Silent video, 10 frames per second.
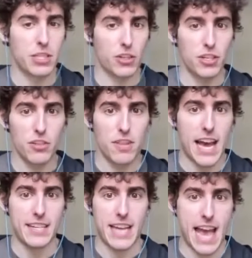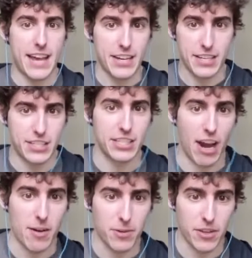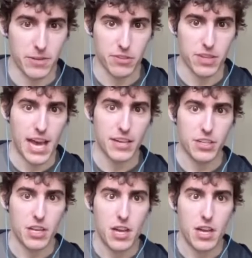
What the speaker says: could do that, and it is desirable that we do that.